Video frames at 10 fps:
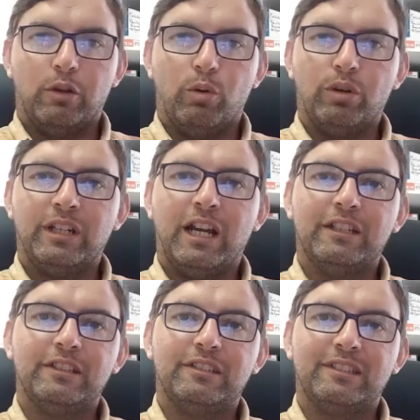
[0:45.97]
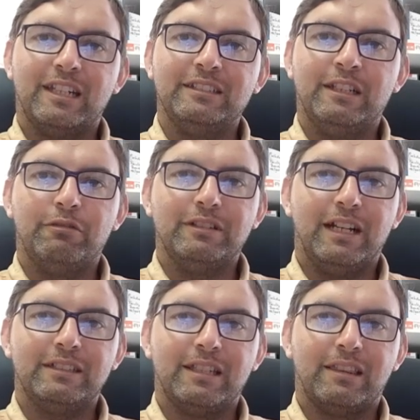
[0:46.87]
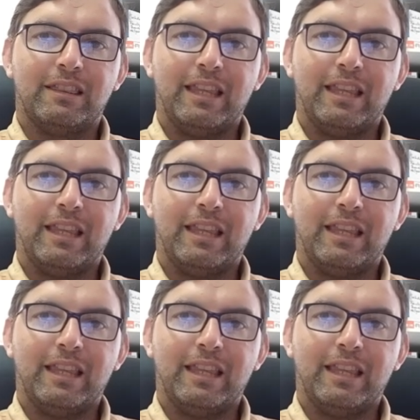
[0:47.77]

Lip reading: the organisers suddenly realised that